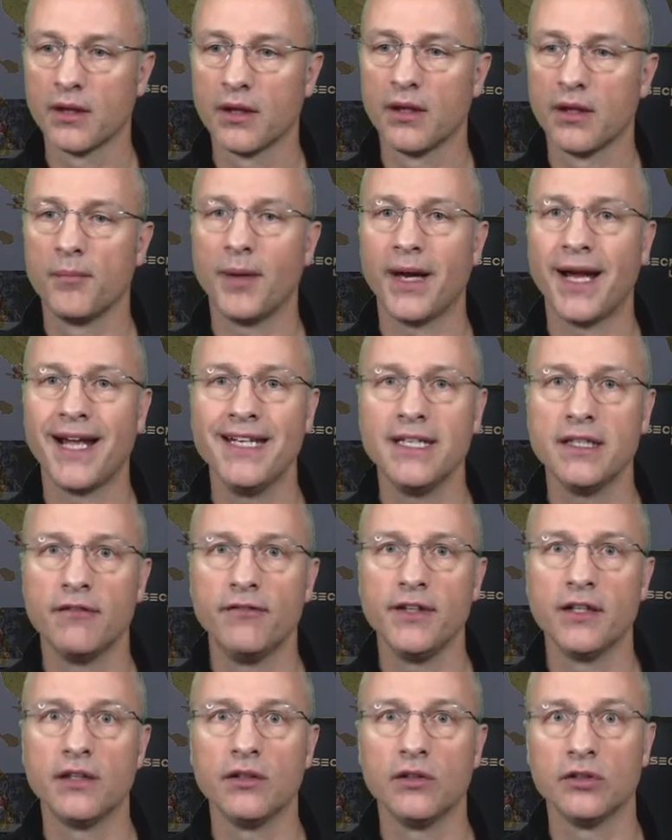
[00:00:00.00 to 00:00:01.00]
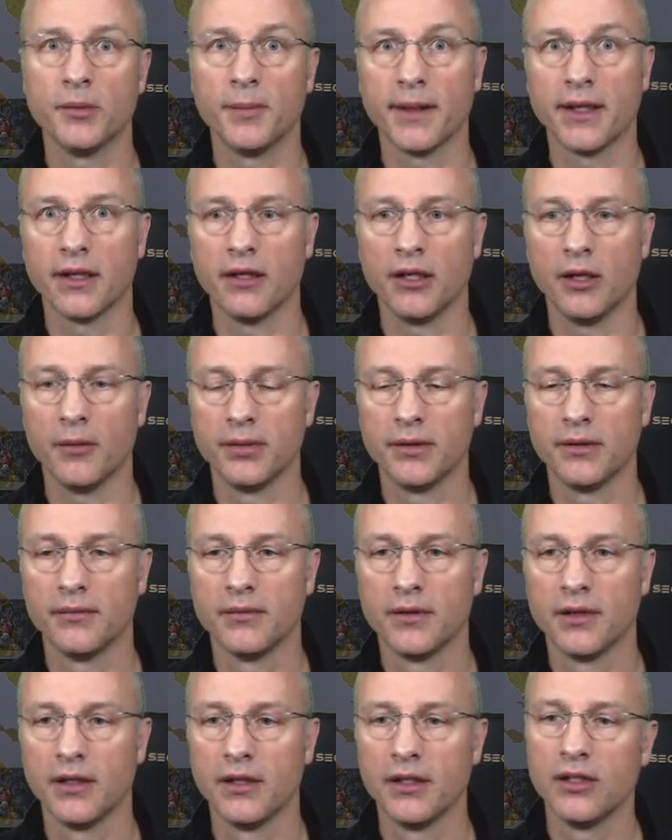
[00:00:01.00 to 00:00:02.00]
But I need a vehicle to pick it up.
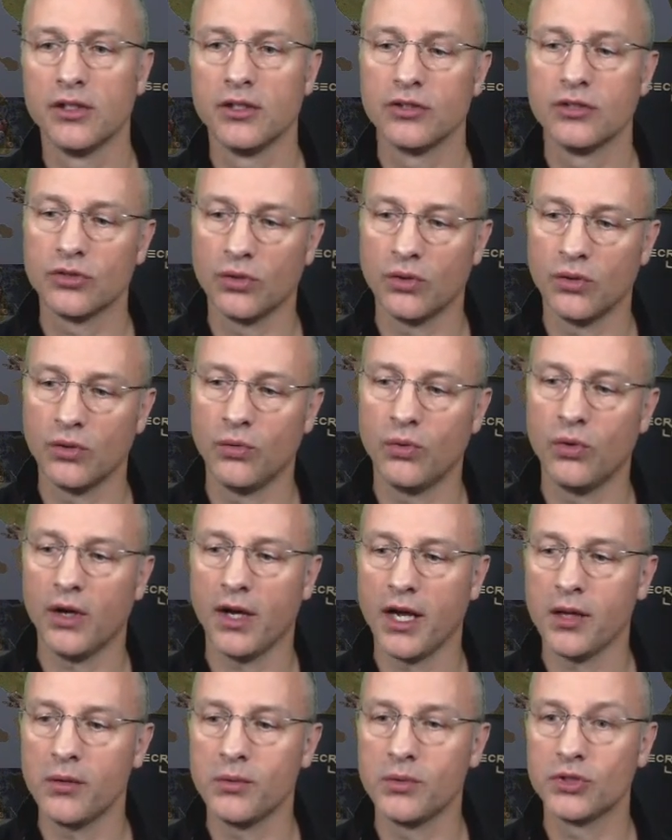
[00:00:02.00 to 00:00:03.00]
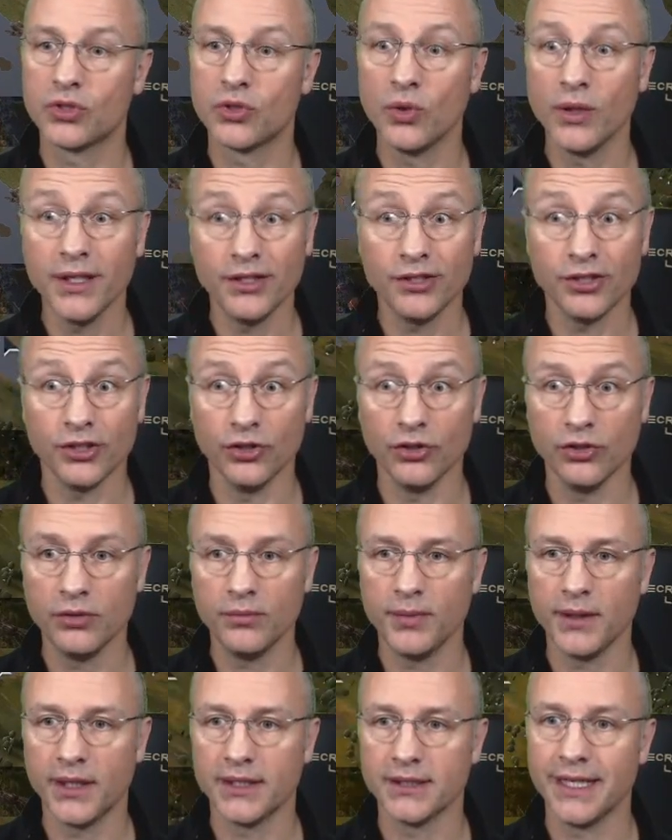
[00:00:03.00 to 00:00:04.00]
So what I was going to do,
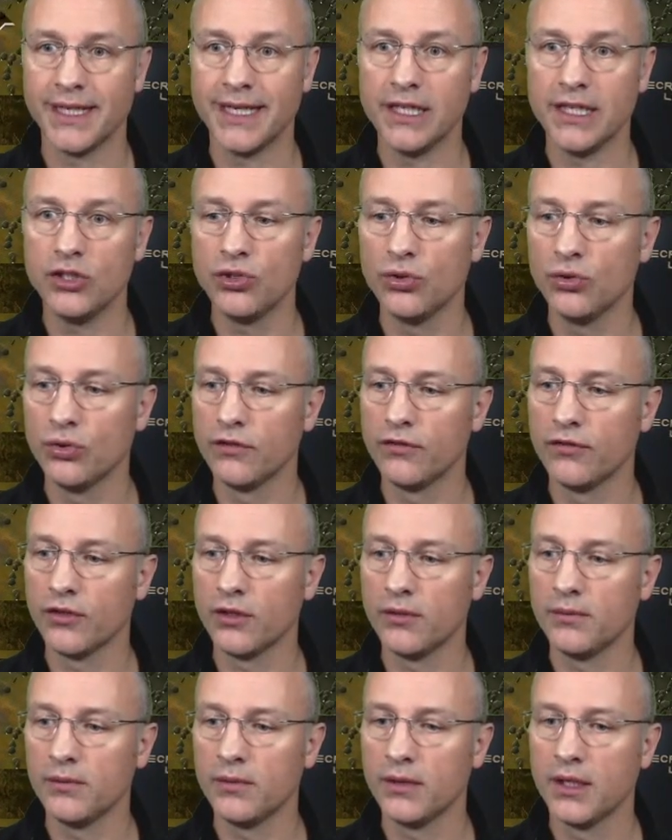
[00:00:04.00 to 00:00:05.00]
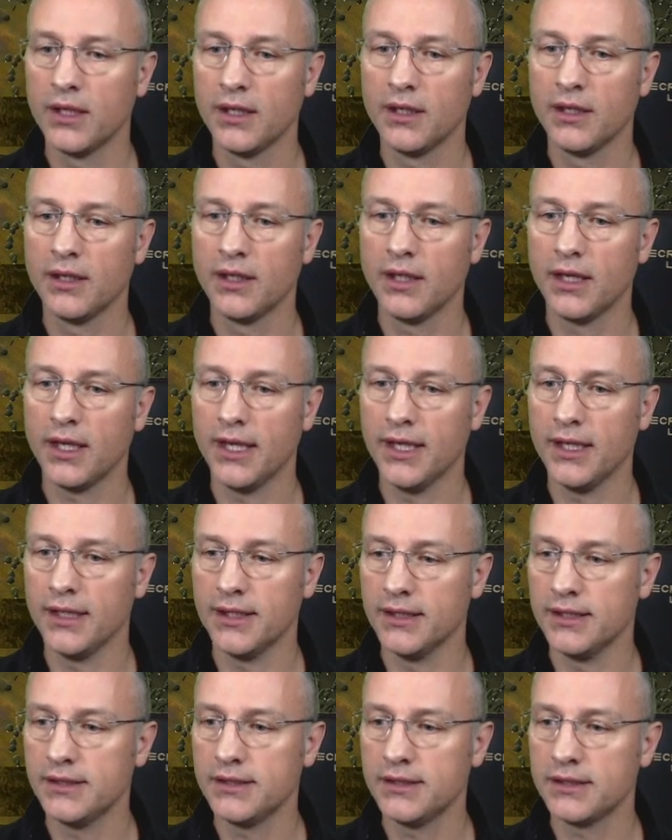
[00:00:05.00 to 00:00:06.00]
because I need 2 of them,
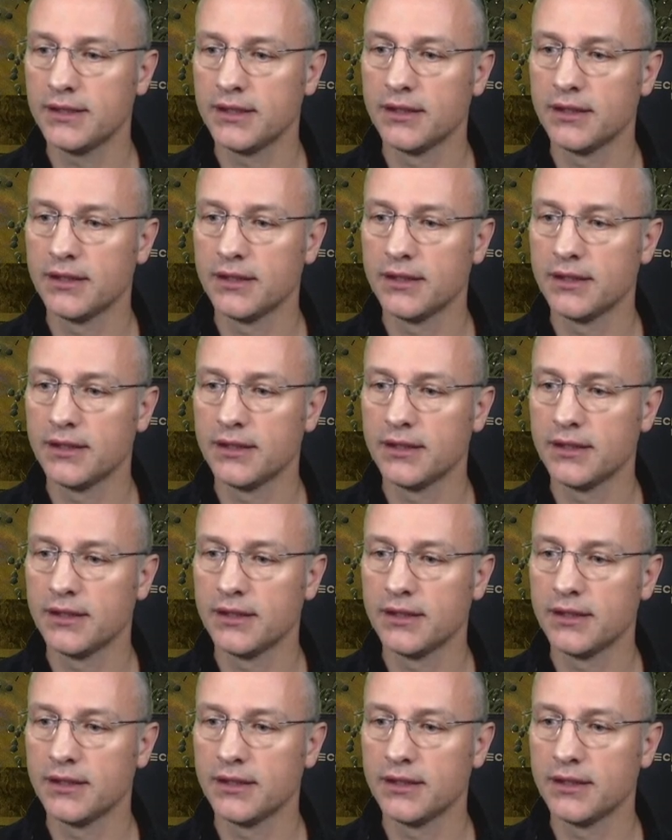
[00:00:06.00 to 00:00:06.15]
is